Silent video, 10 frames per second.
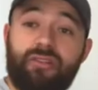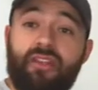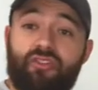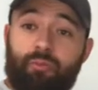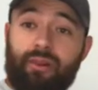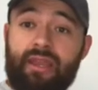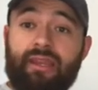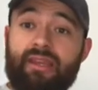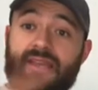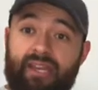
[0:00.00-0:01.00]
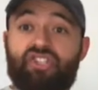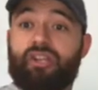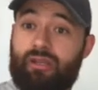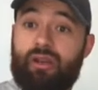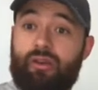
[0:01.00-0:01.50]
that you're playing in the kitchen
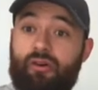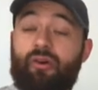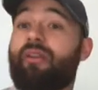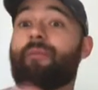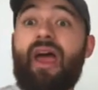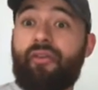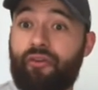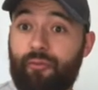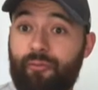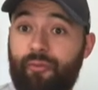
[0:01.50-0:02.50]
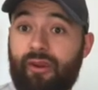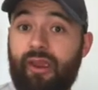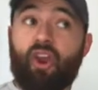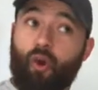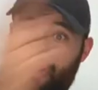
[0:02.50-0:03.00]
or in the bathroom. Okay?
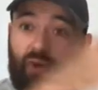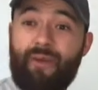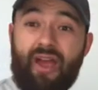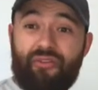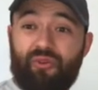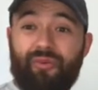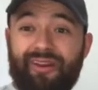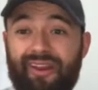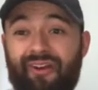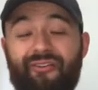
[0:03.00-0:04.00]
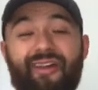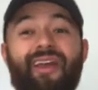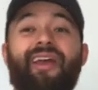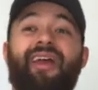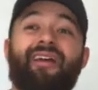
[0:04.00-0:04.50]
Go to your bathroom right now
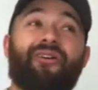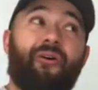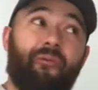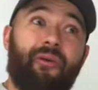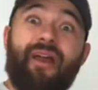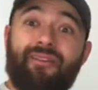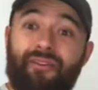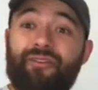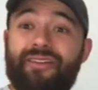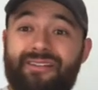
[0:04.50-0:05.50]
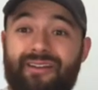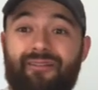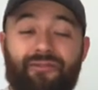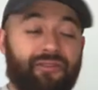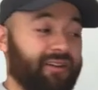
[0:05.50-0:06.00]
and you'll
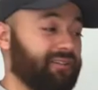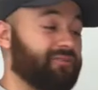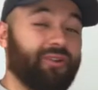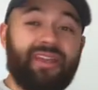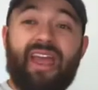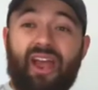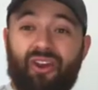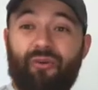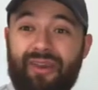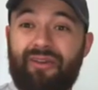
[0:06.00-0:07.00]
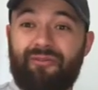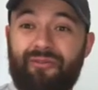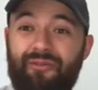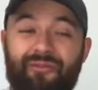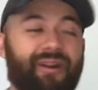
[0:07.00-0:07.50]
discover that it's really echoey,
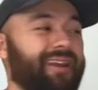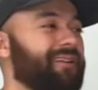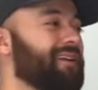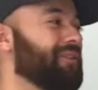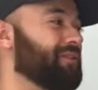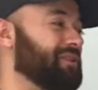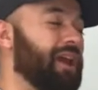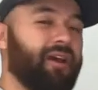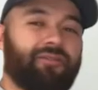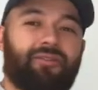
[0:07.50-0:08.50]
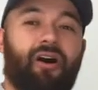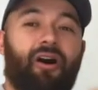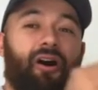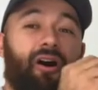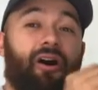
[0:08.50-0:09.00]
right? There's
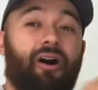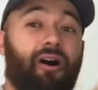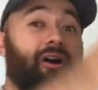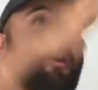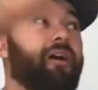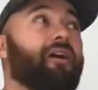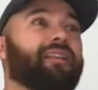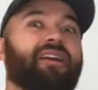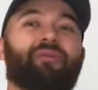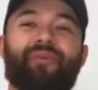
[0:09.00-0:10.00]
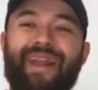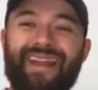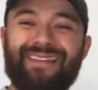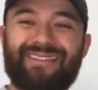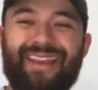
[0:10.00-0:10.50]
da, like
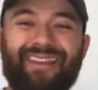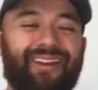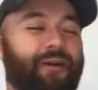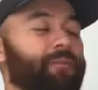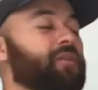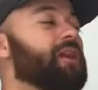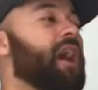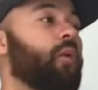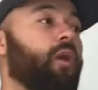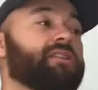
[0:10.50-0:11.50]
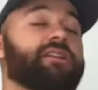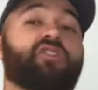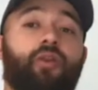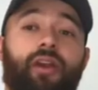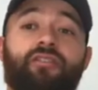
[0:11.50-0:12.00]
rings, you know? I want you to
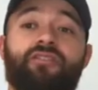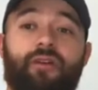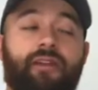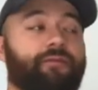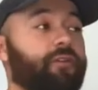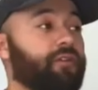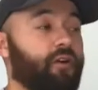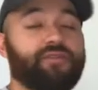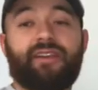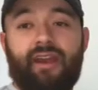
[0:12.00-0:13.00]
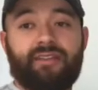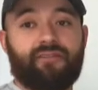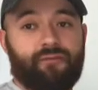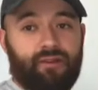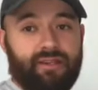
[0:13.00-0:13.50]
try and strive for those kinds
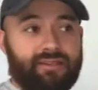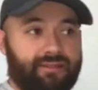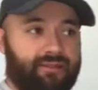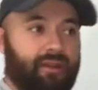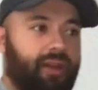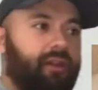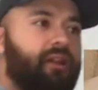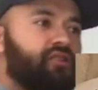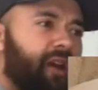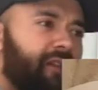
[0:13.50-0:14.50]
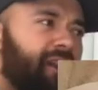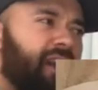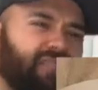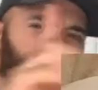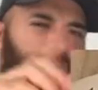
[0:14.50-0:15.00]
of releases, okay? Have it again,
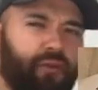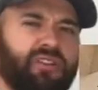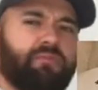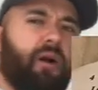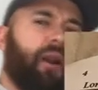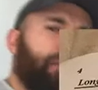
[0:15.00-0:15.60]
just the first bar,